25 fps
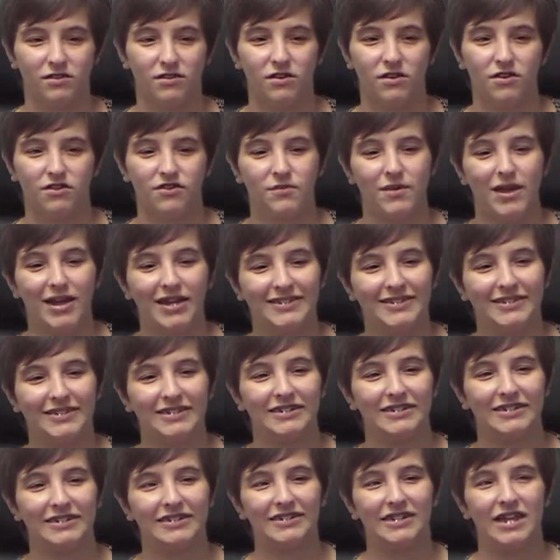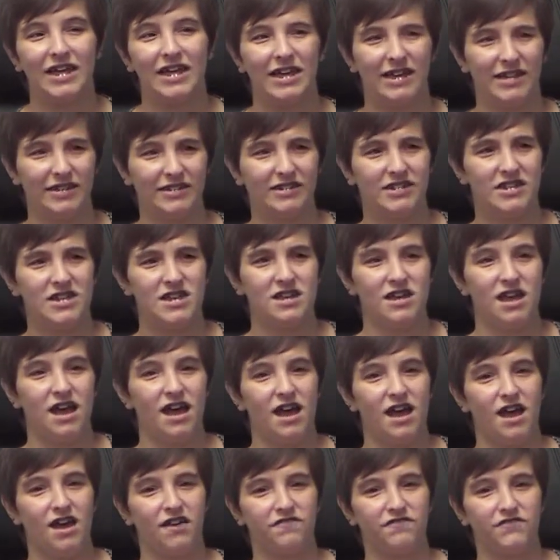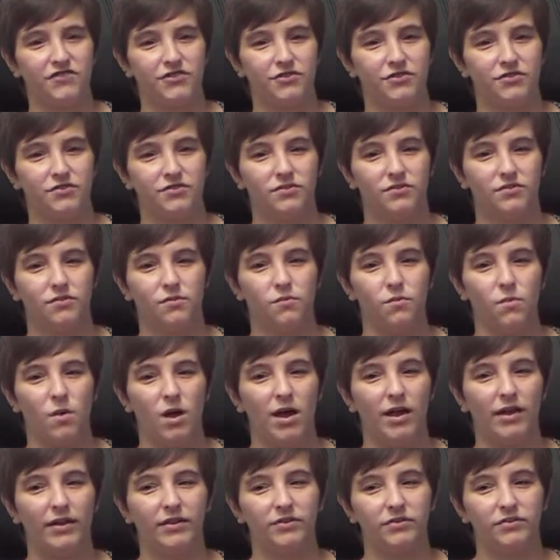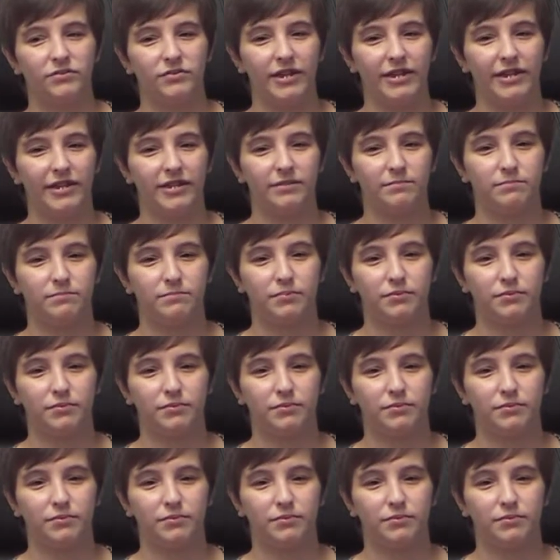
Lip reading: auto accident, and after a while, like